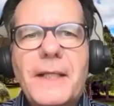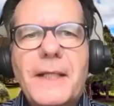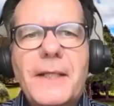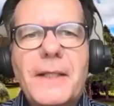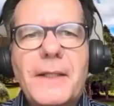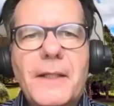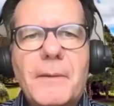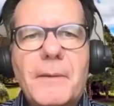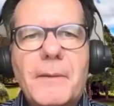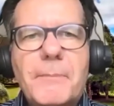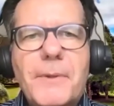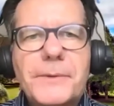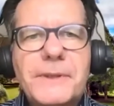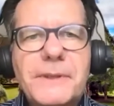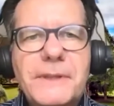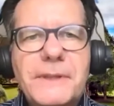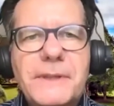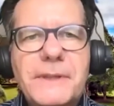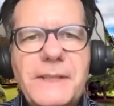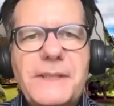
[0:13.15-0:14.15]
about the
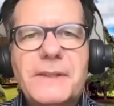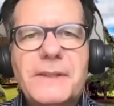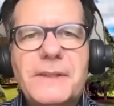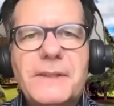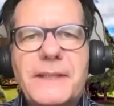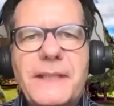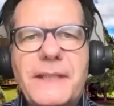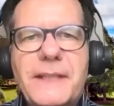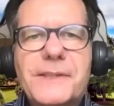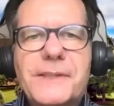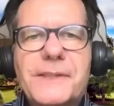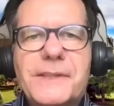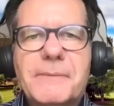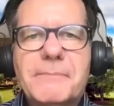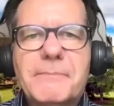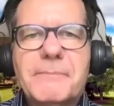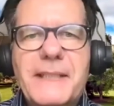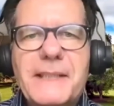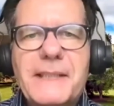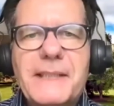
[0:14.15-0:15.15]
digital ecosystem
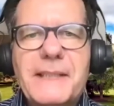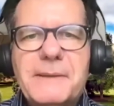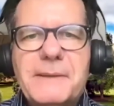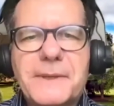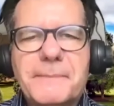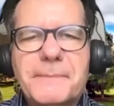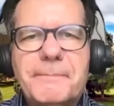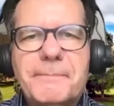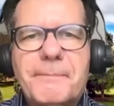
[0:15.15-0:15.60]
management.